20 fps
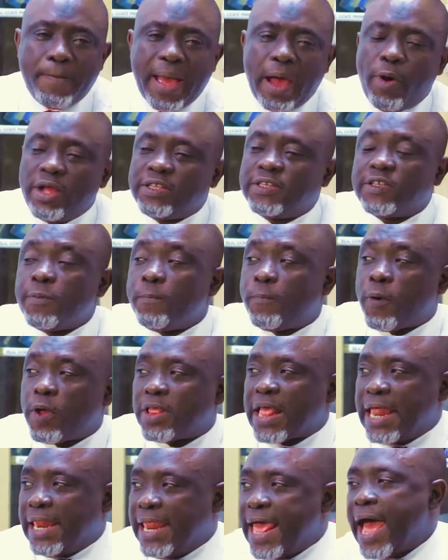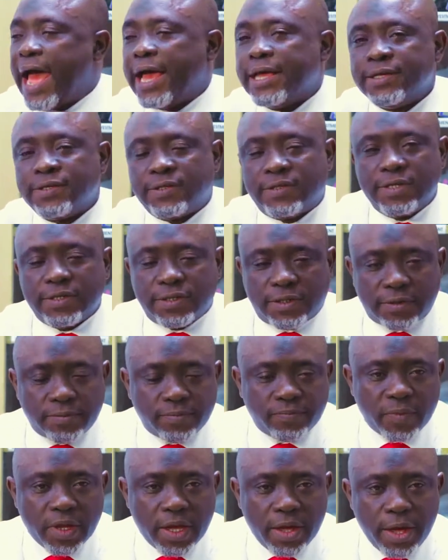But what is important there is
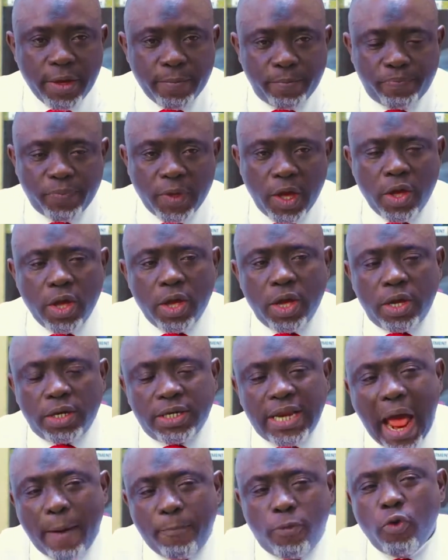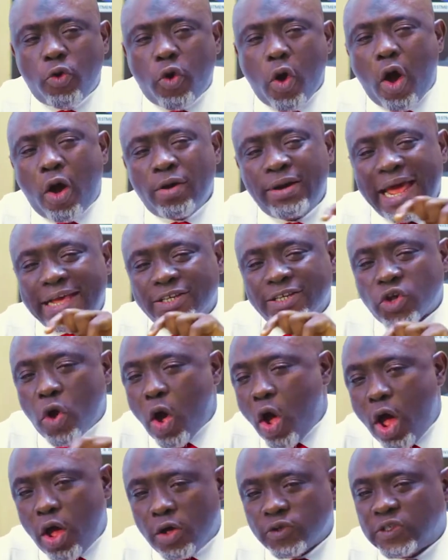this. That book
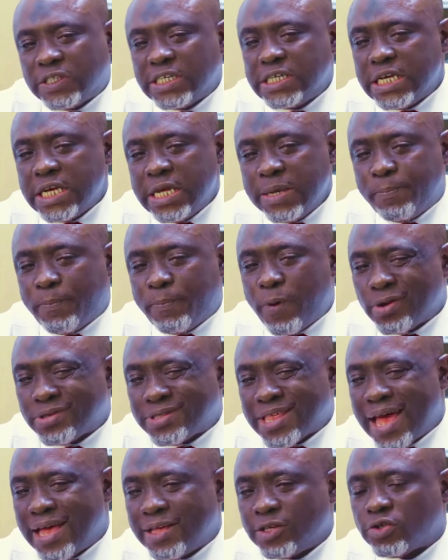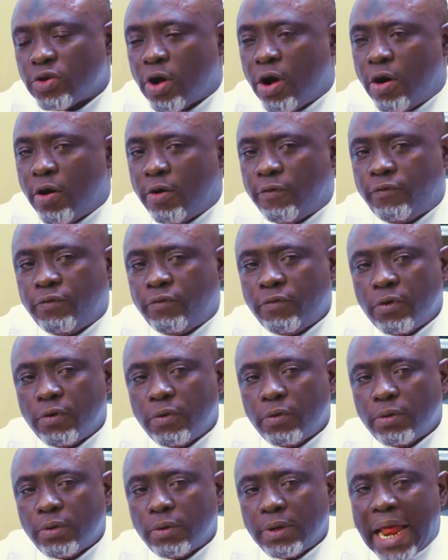underscores the importance of
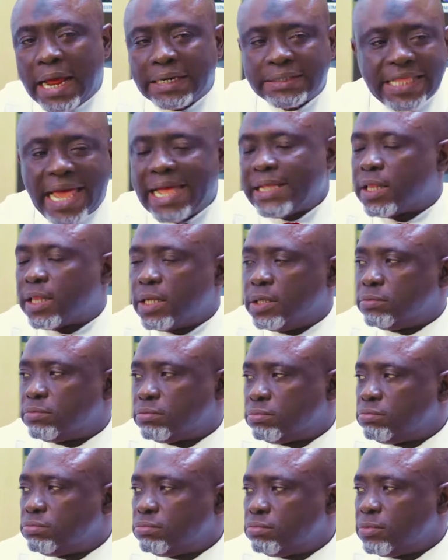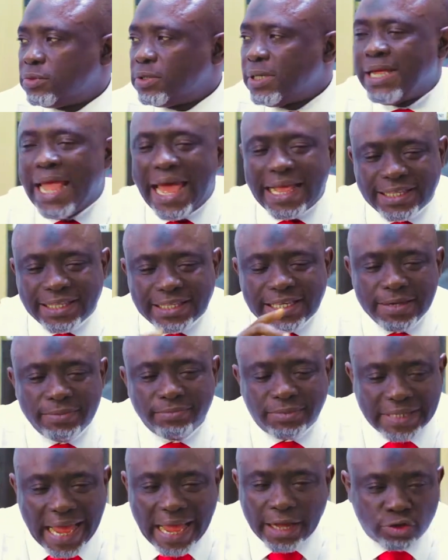land titling,
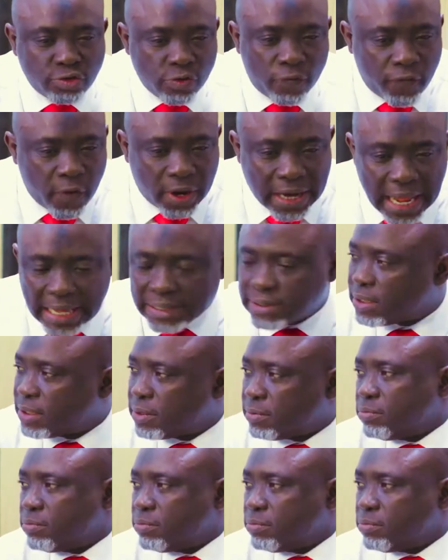getting title for land.